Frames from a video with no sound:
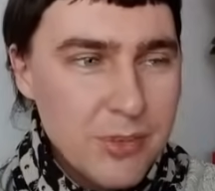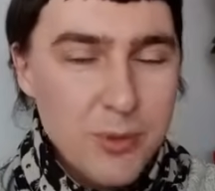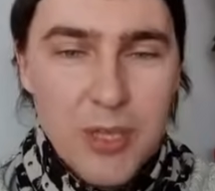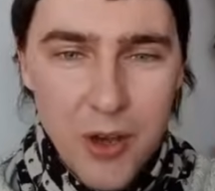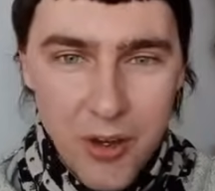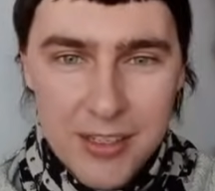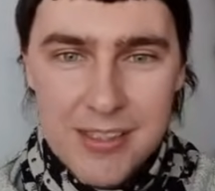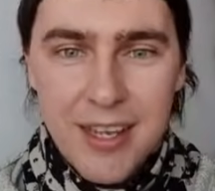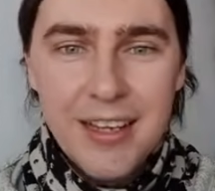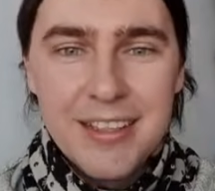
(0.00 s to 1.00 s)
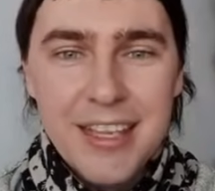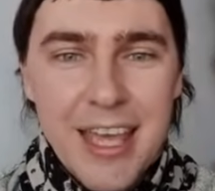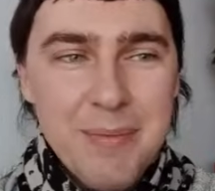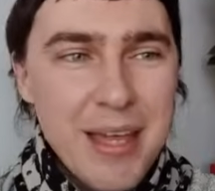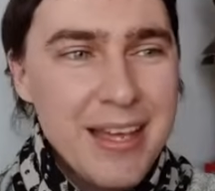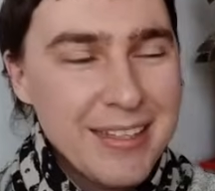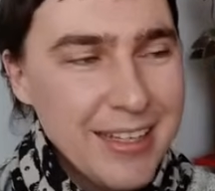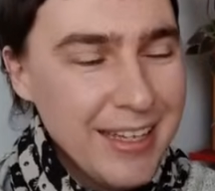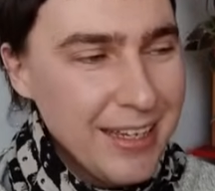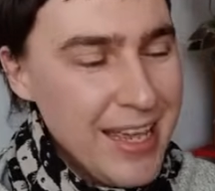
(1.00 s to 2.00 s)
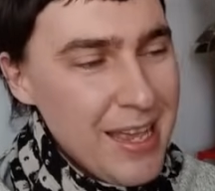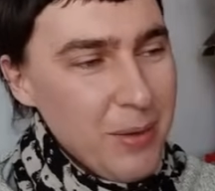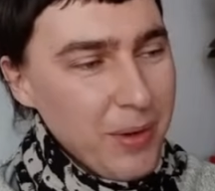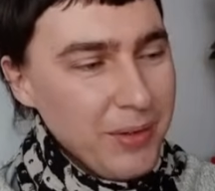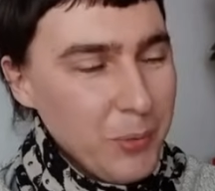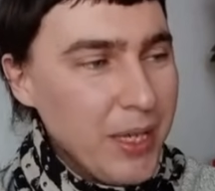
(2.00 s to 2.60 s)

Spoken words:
to be honest, like the game, the